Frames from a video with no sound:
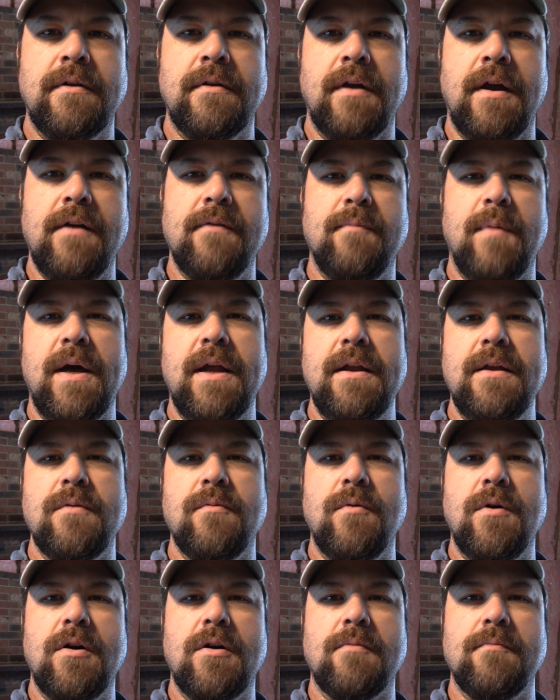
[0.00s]
Hey everybody, and
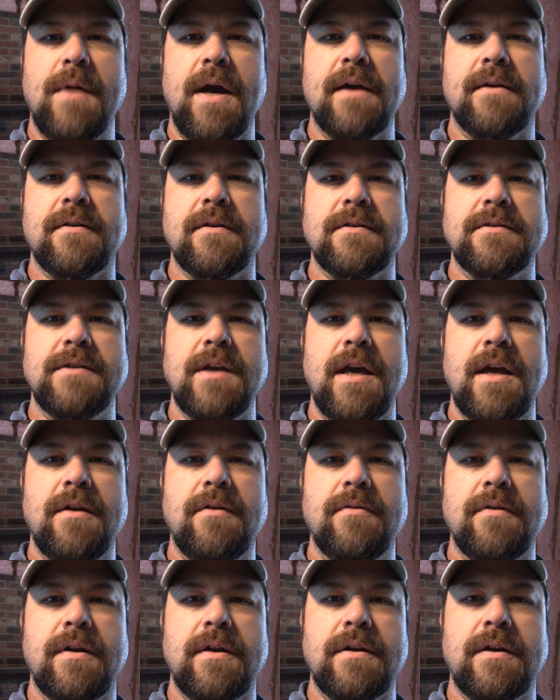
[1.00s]
welcome back to the
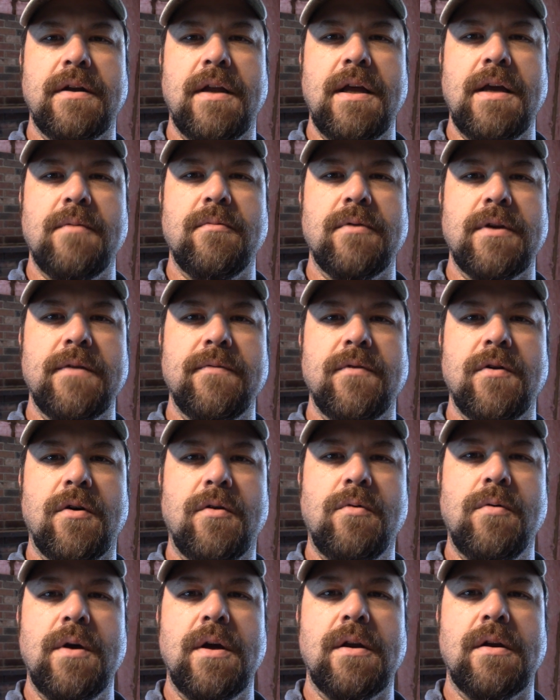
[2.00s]
channel. And today I'm going to give you a
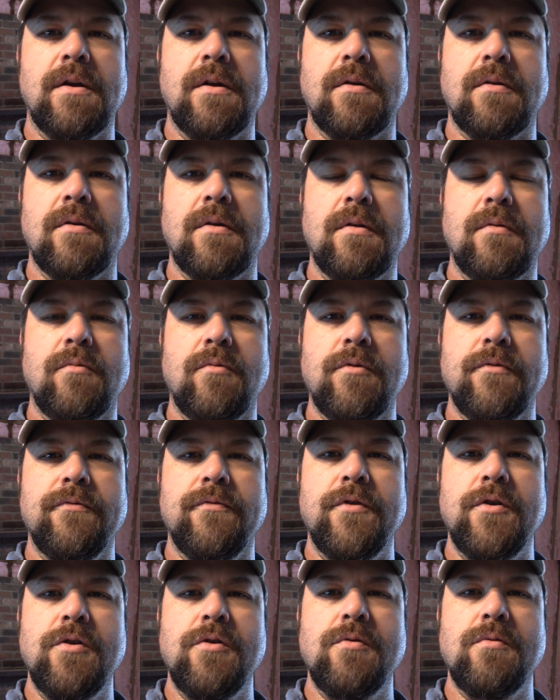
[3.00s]
quick little
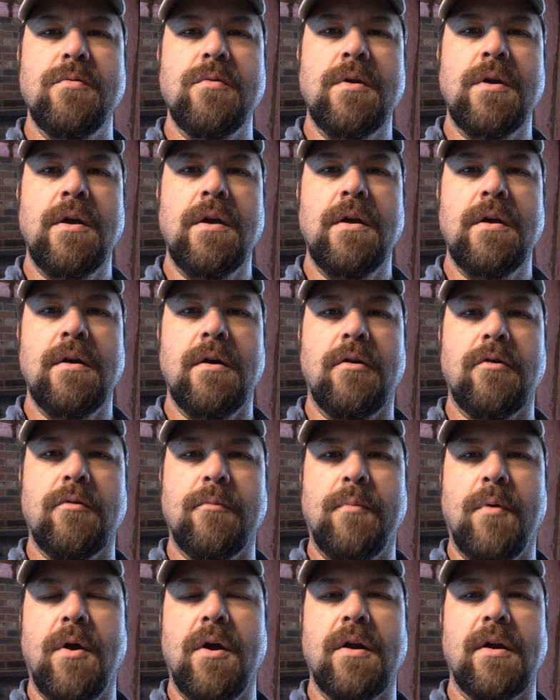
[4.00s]
review on
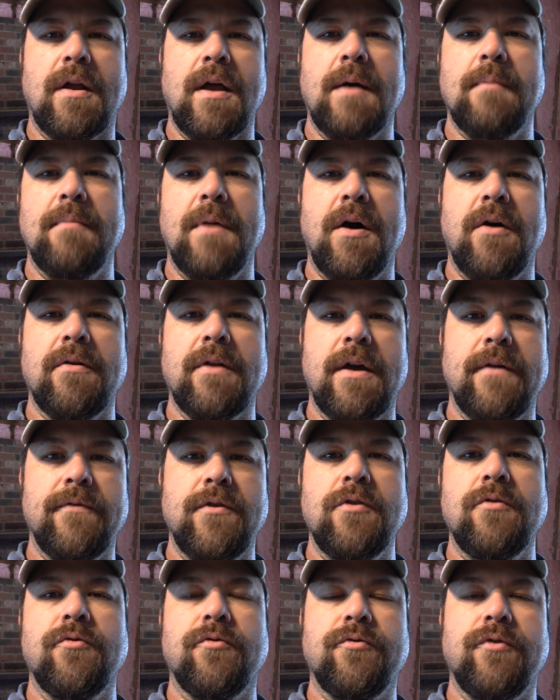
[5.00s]
a product I bought. I've
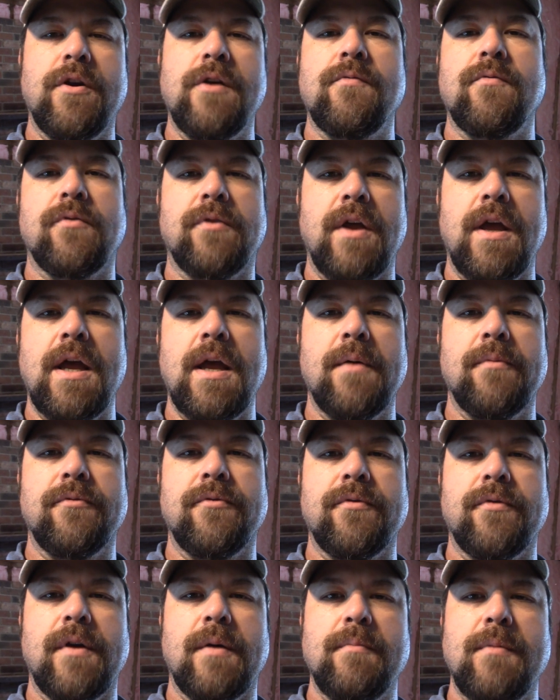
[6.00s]
used several times
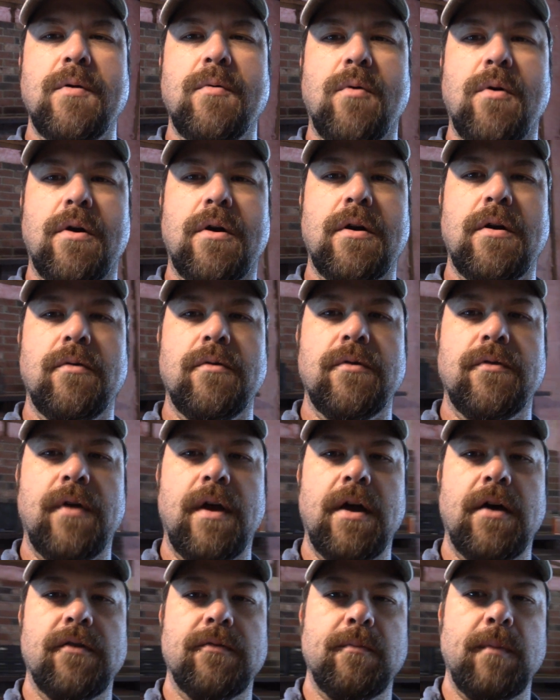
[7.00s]
since I've been working on this
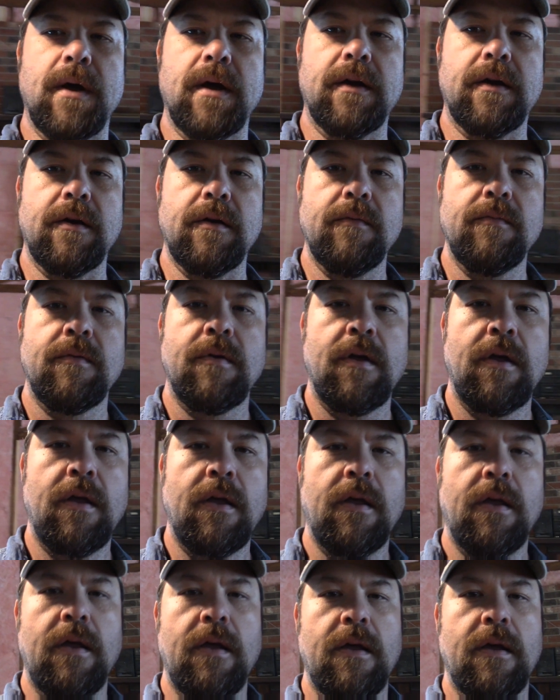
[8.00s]
house back here,
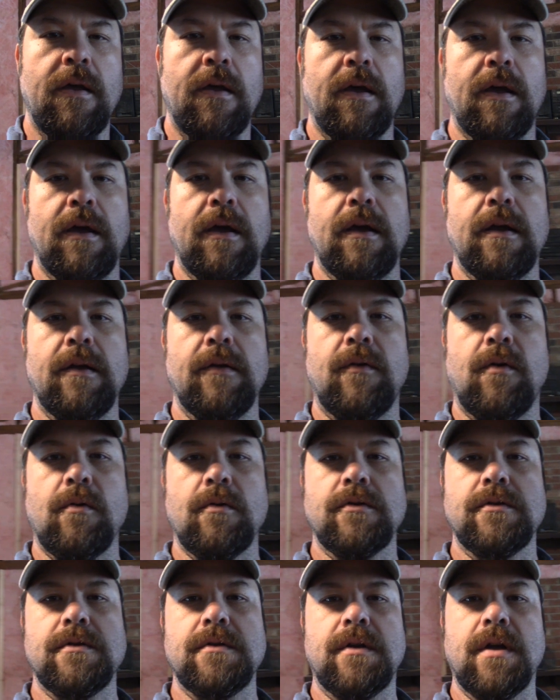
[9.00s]
and of
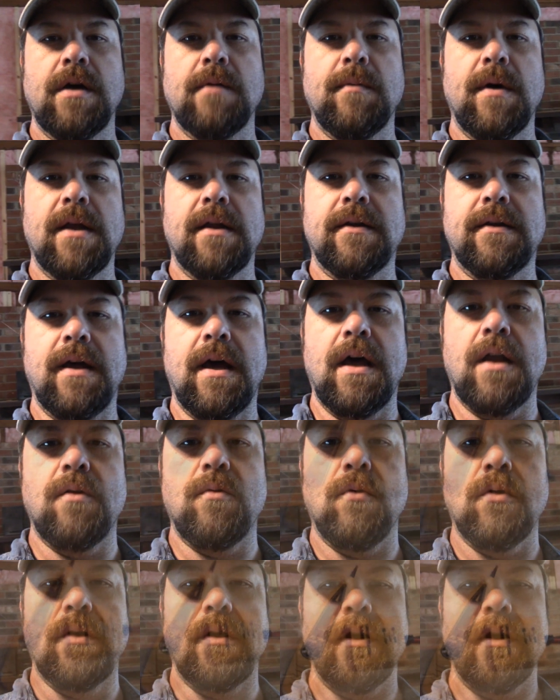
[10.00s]
course you can tell by the title what